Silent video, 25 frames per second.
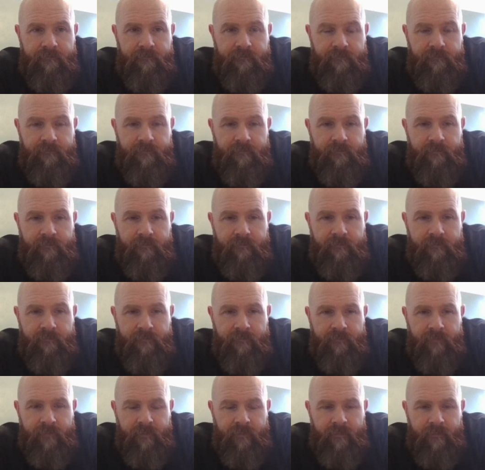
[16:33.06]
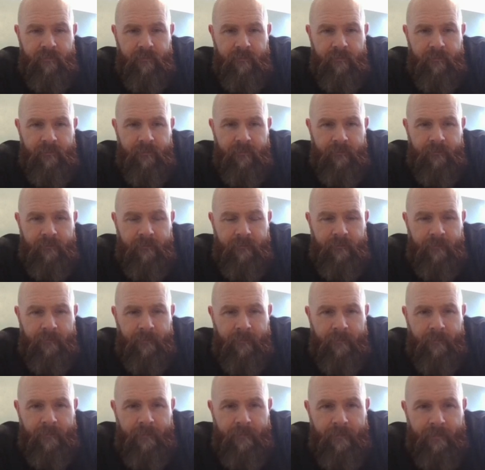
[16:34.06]

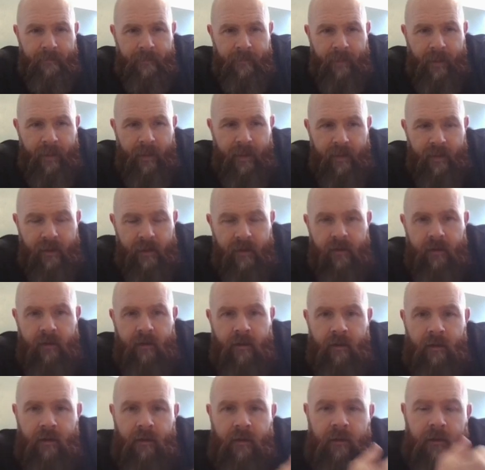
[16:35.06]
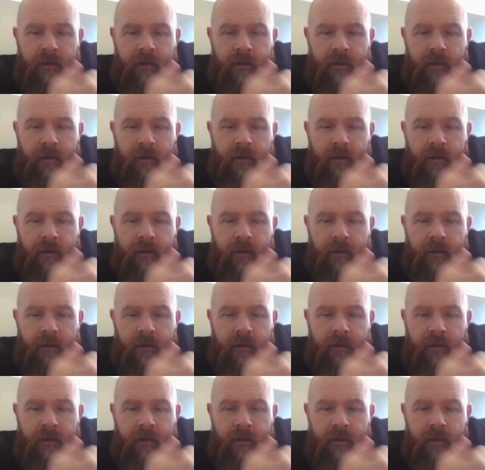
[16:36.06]
[no speech]